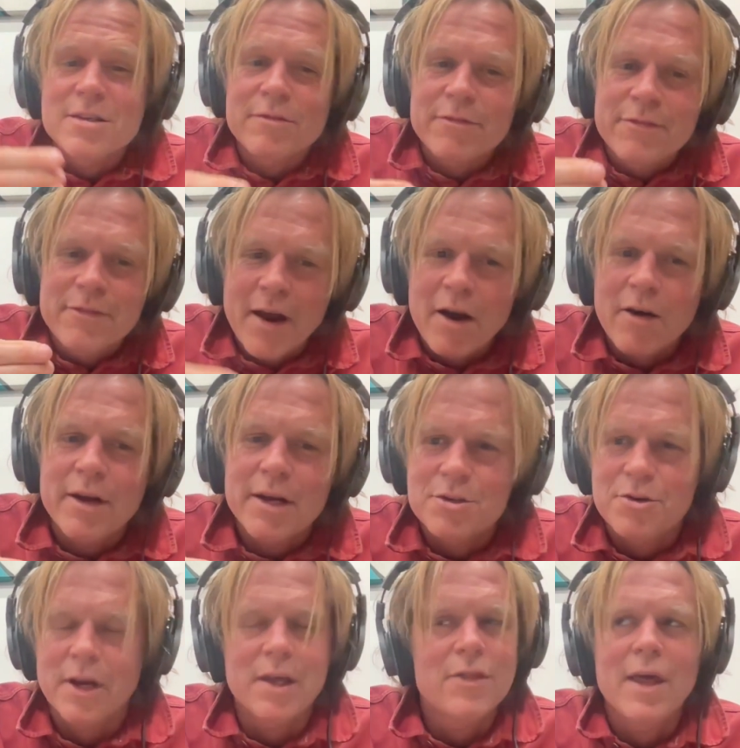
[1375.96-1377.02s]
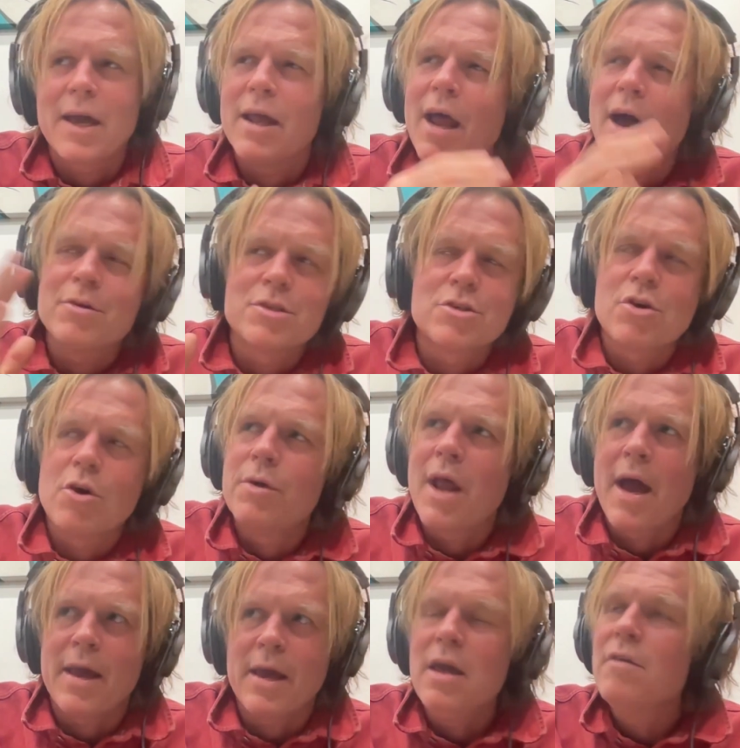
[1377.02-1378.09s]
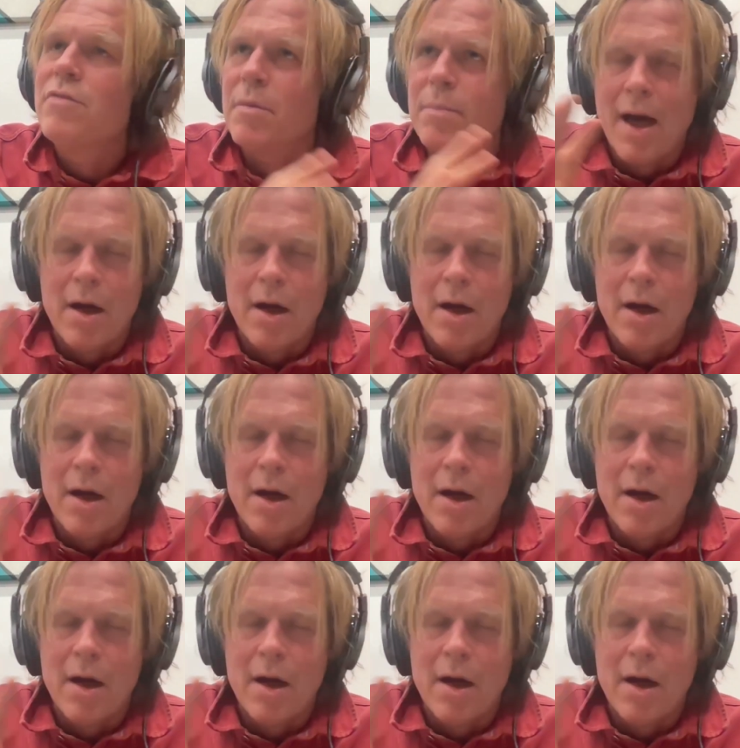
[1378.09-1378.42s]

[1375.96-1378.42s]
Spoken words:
a very tricky thing, and I was so naive about it.